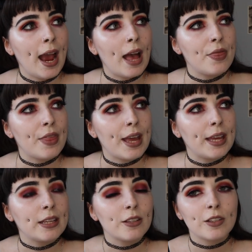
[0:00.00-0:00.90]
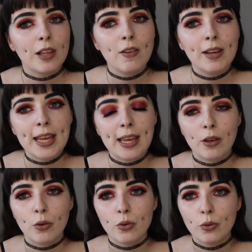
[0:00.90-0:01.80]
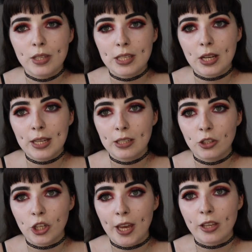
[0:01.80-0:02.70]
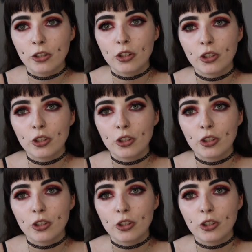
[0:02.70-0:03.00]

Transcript: and then slowly it all started to change.